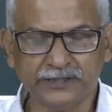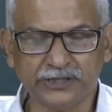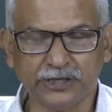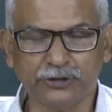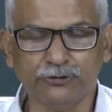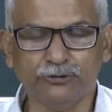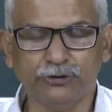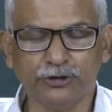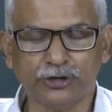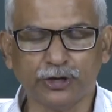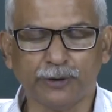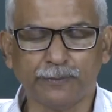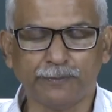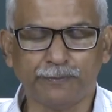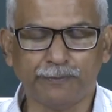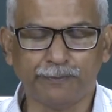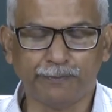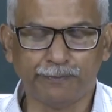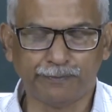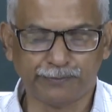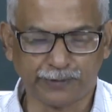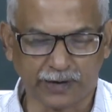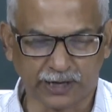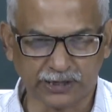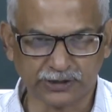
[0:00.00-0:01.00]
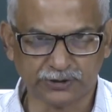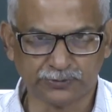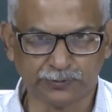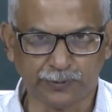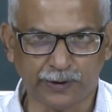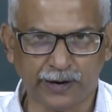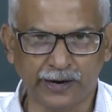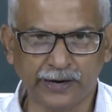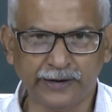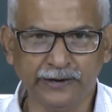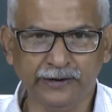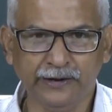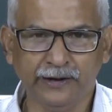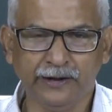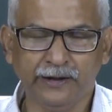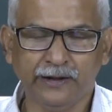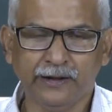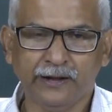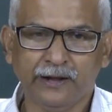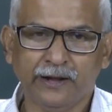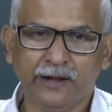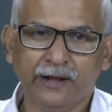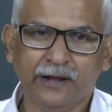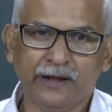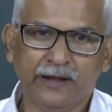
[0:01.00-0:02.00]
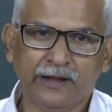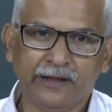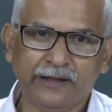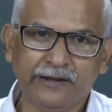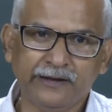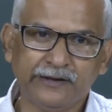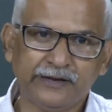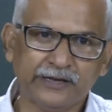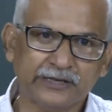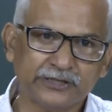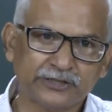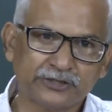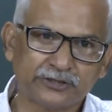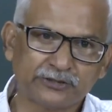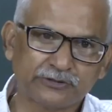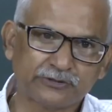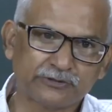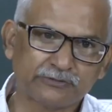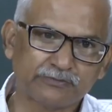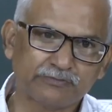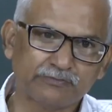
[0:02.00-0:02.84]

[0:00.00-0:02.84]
unit of transfer, it is